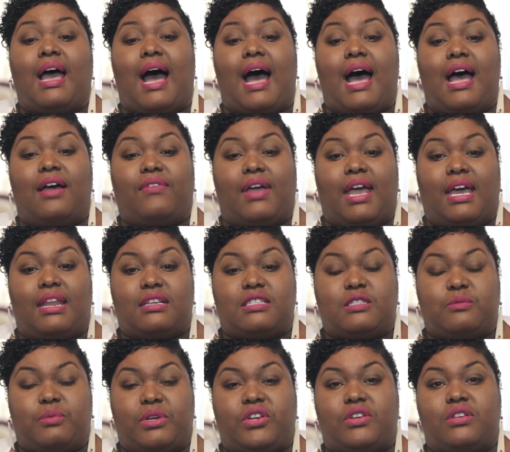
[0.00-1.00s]

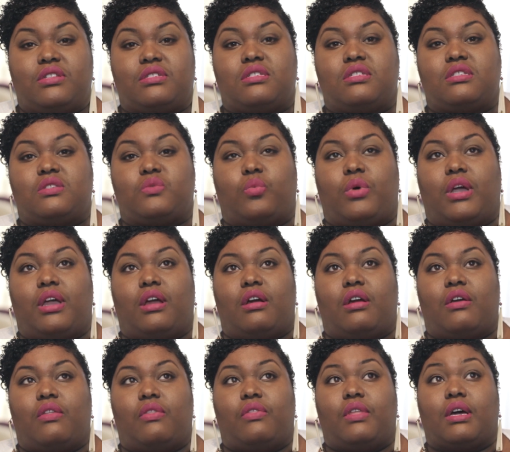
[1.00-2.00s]
experiences
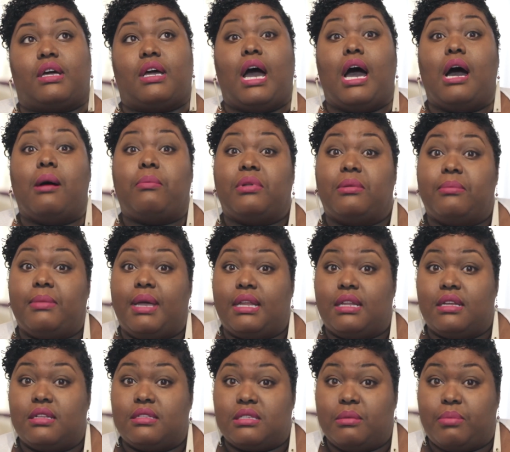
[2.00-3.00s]
where the
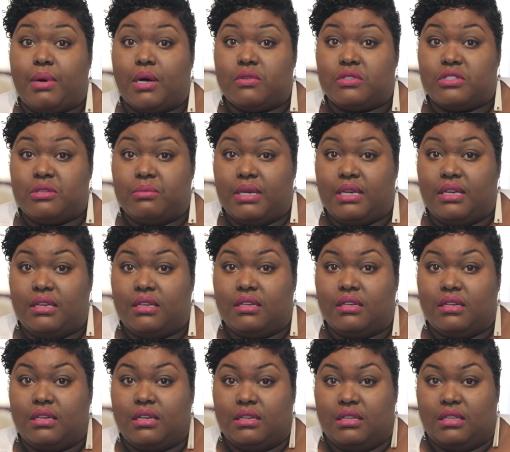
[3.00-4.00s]
compliment is supposed to be
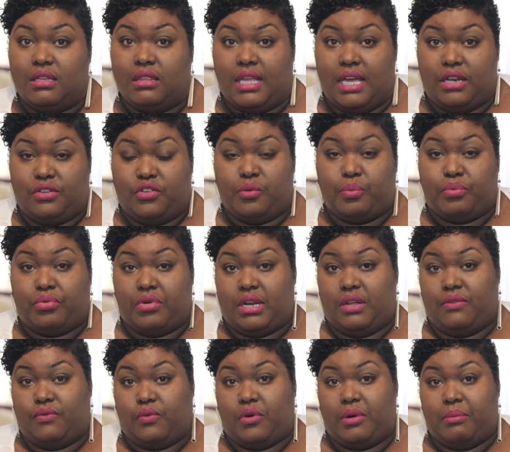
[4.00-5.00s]
that you're
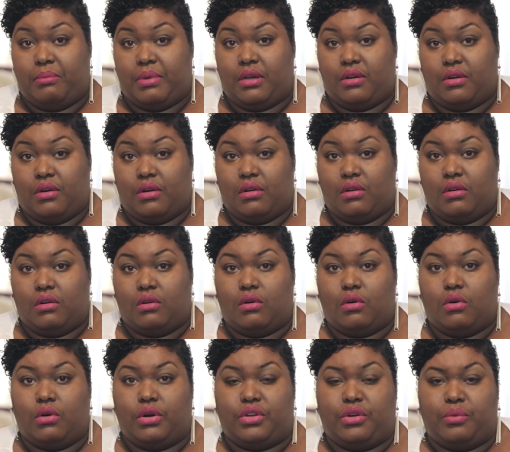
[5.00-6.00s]
pretty for a big girl,
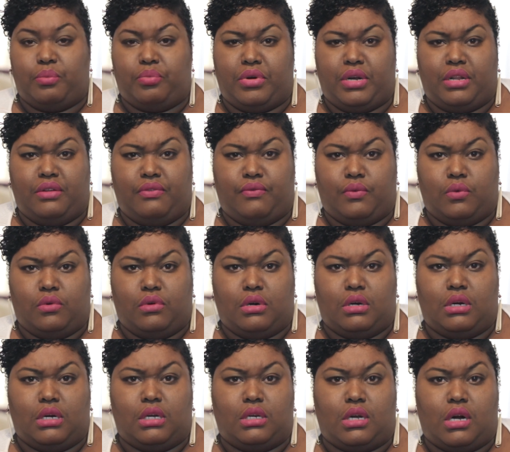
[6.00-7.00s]
or you're pretty
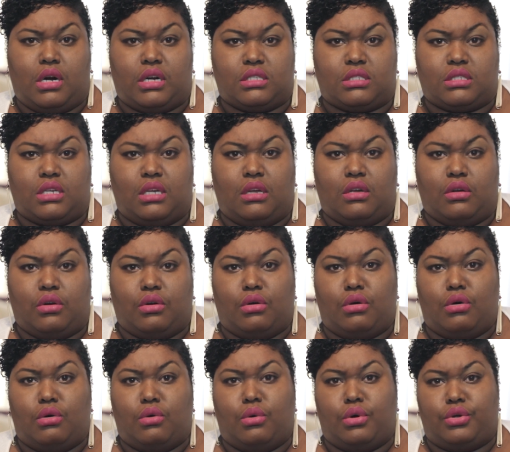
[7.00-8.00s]
for a dark skinned
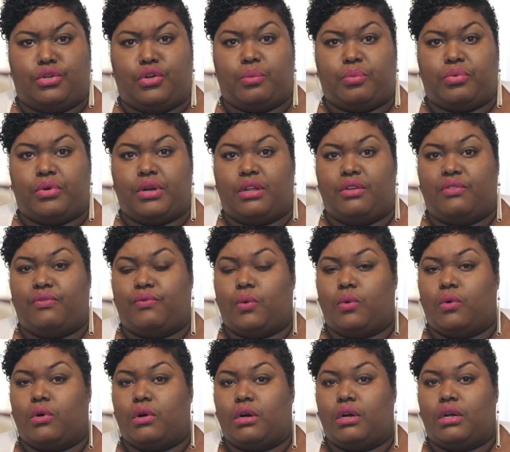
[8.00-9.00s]
girl, or you're pretty
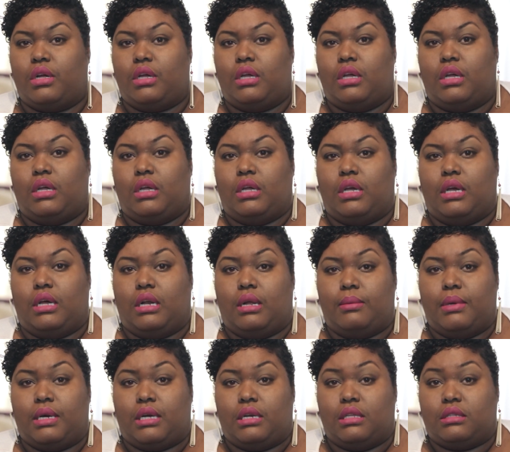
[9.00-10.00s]
for, and I'm
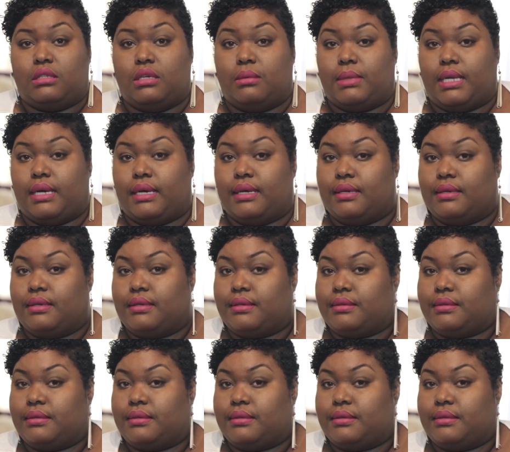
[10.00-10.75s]
looking at them like,